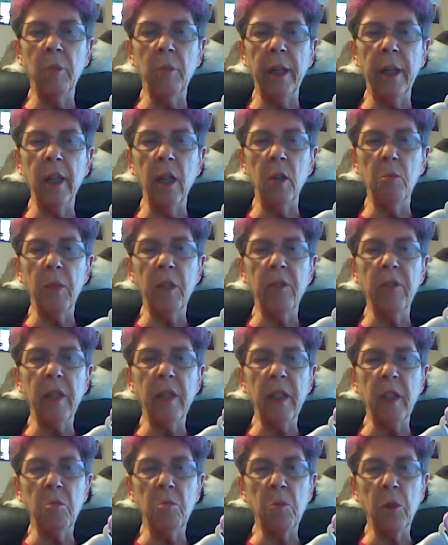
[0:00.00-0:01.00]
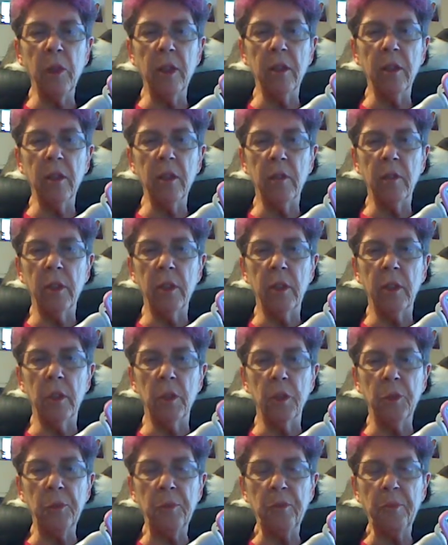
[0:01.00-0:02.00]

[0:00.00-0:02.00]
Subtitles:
may not be very impressive to you,